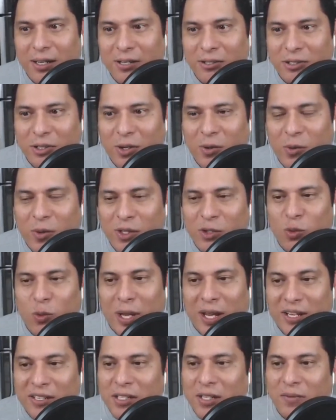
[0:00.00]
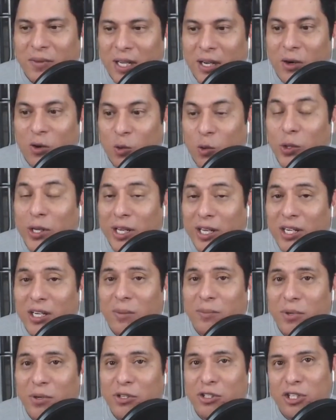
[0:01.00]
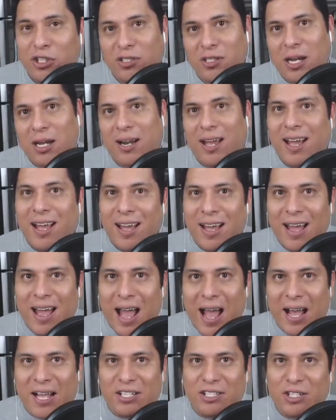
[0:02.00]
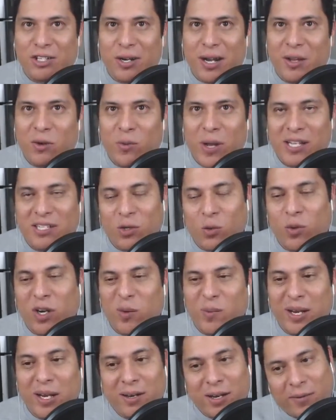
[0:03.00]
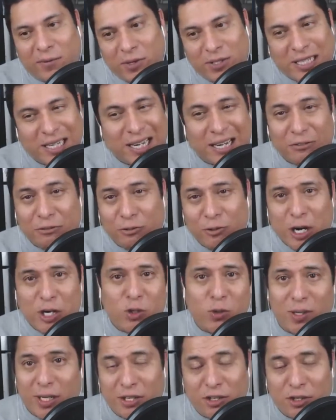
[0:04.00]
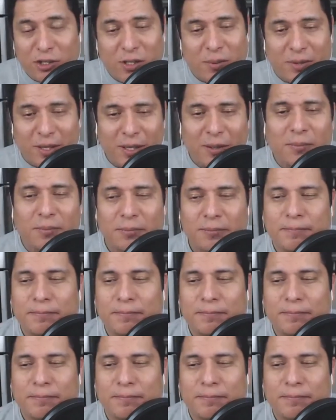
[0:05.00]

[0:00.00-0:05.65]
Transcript: So it was relatively a really good boost, just not as good as it would have been if it was like a fresh release or something.